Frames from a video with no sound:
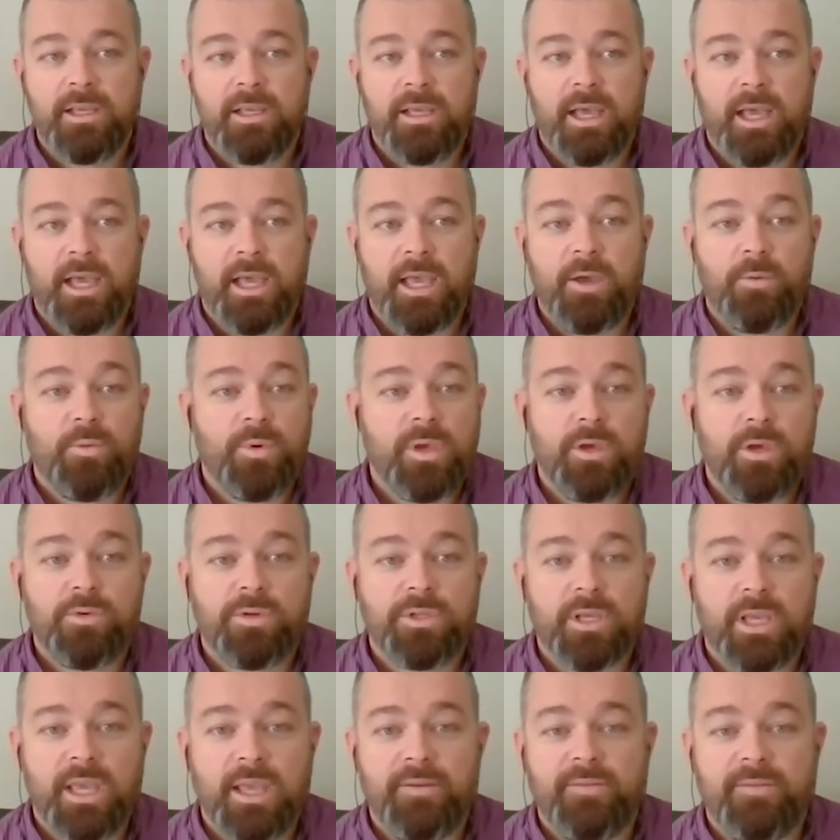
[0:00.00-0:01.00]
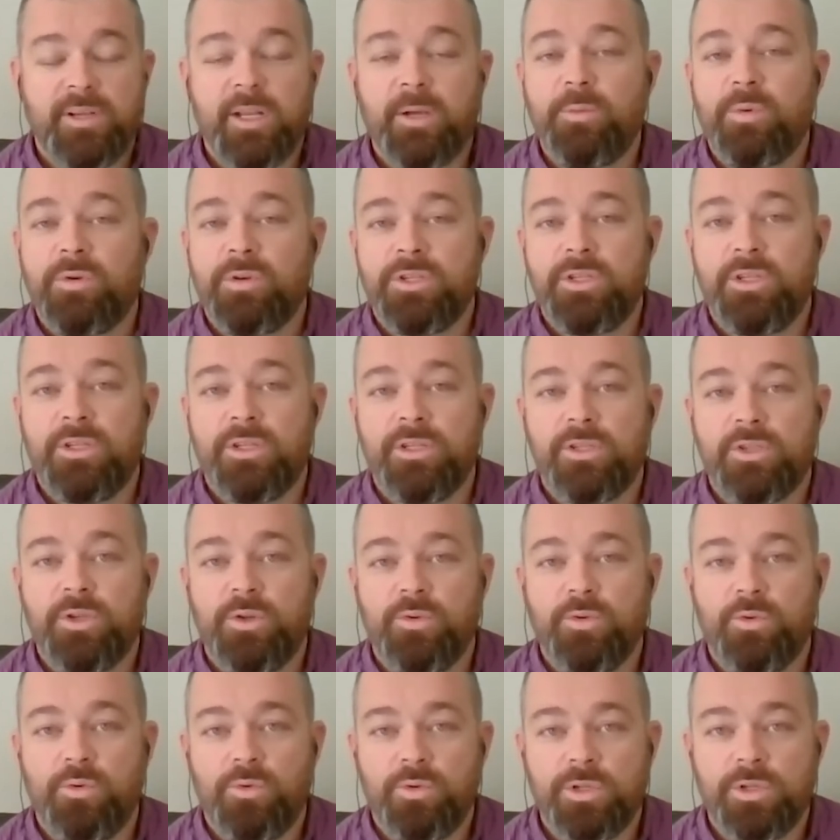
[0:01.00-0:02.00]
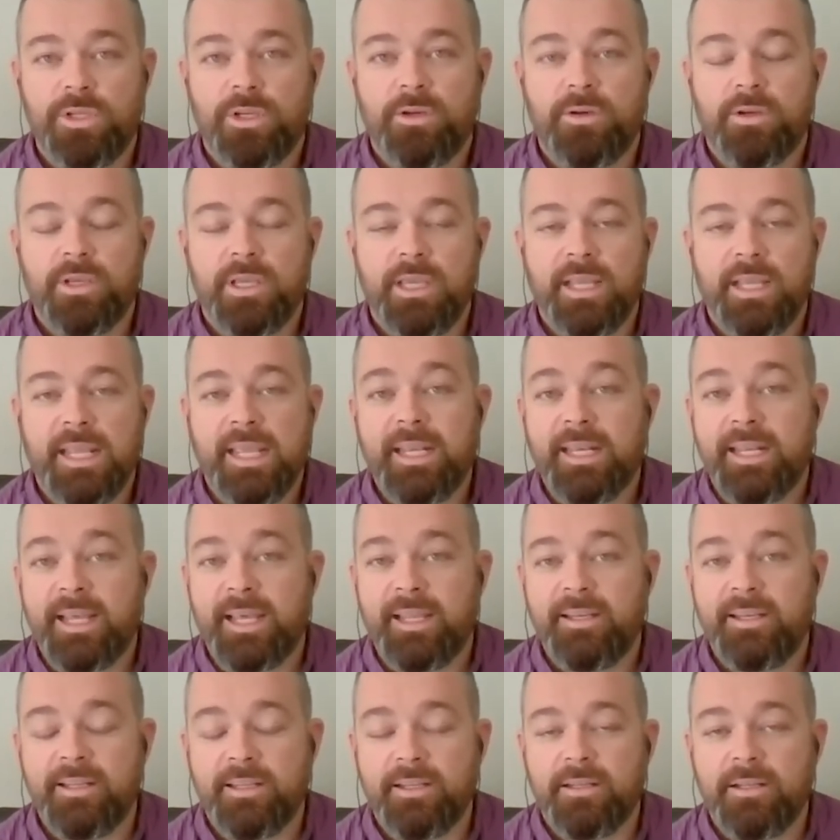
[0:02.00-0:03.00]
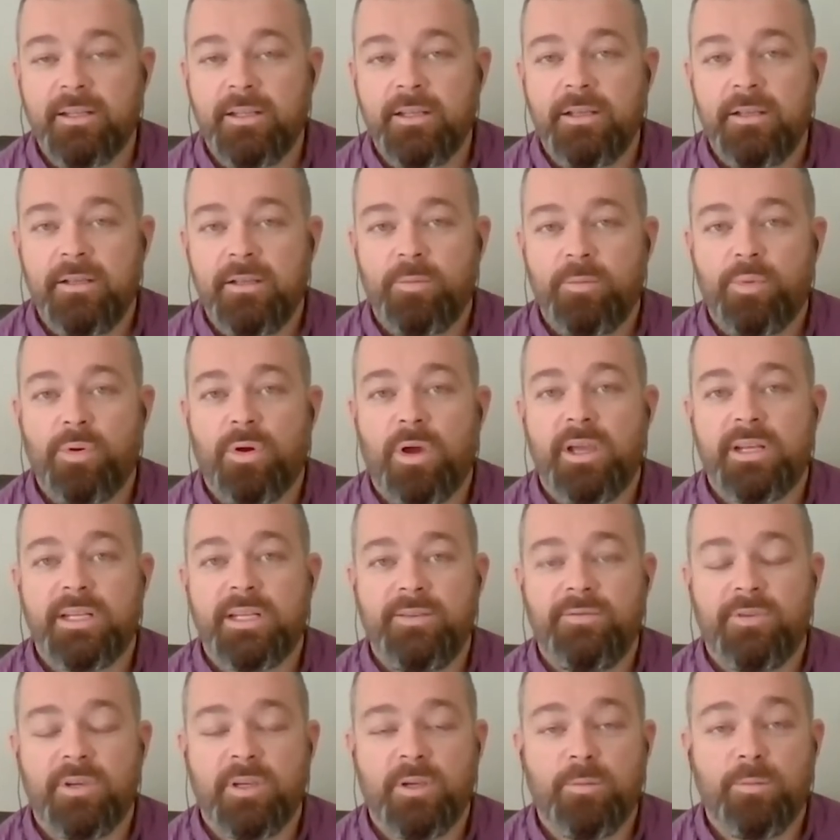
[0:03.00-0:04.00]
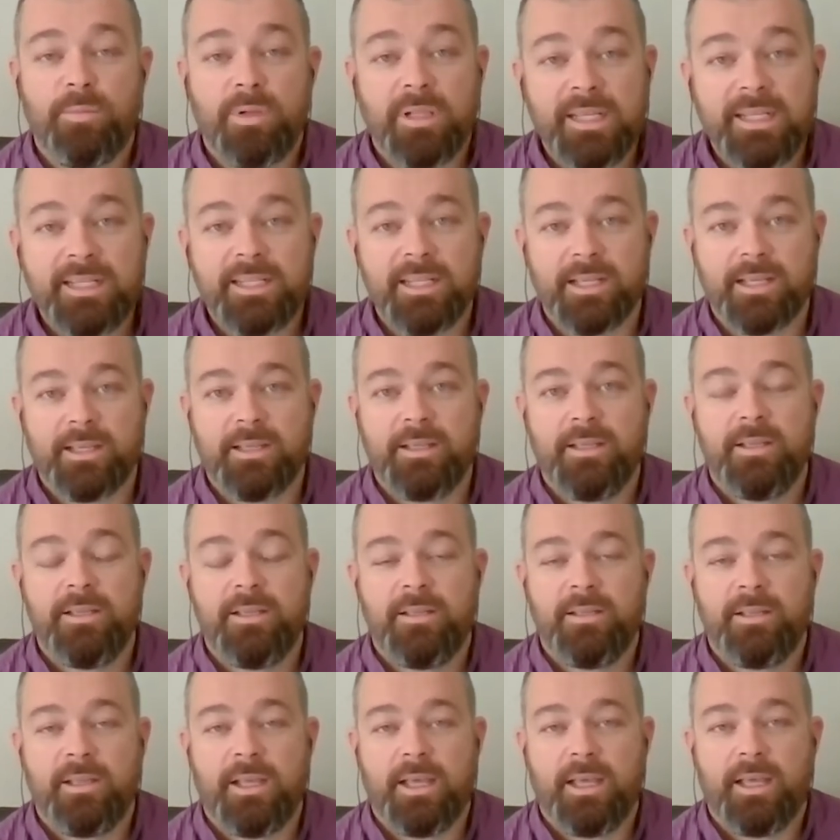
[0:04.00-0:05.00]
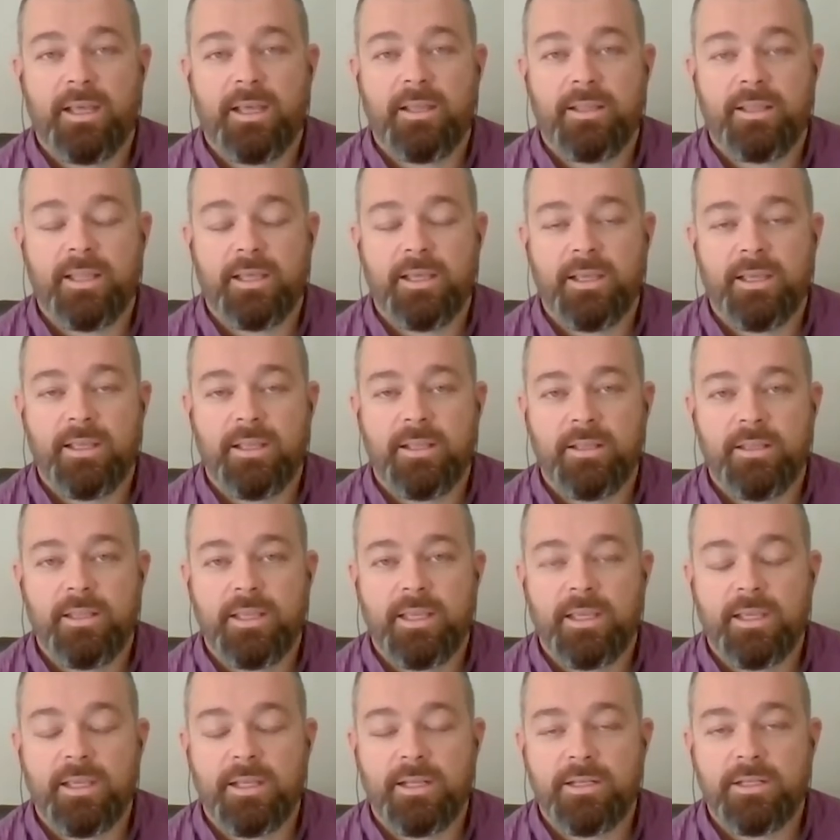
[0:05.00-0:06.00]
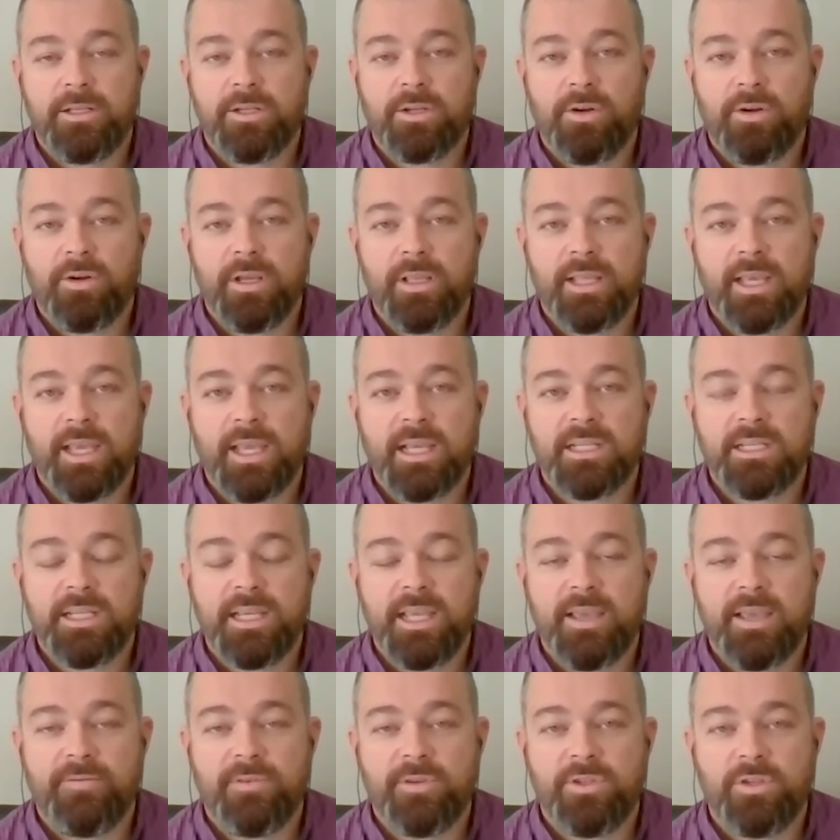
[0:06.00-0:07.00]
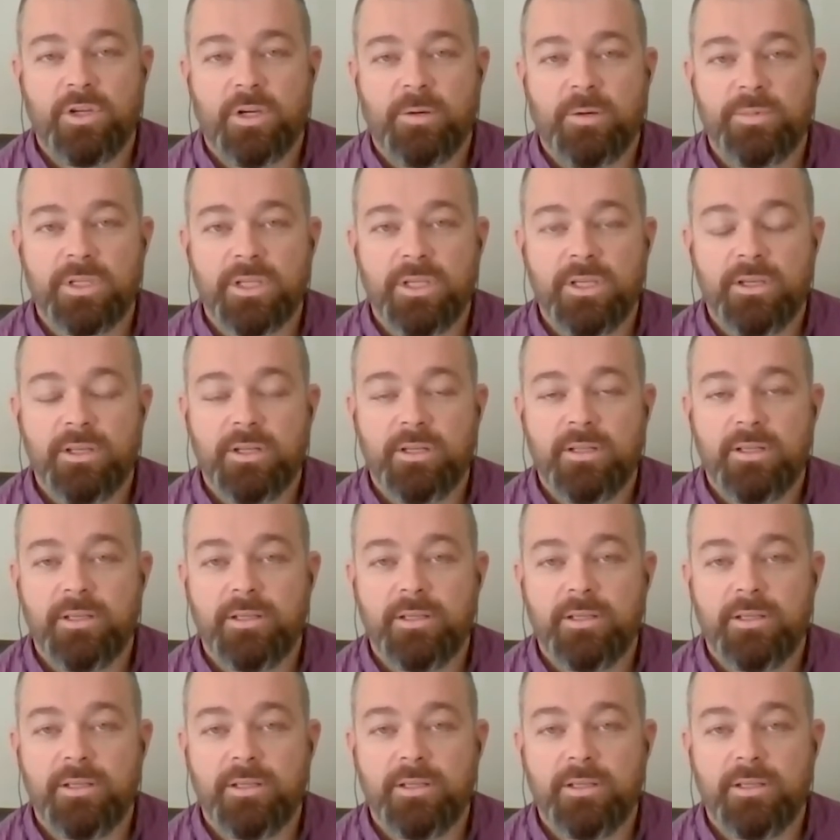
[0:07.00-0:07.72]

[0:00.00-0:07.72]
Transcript: And we also have a number of students who also get headhunted prior to even completing their degree. They actually have a job secured.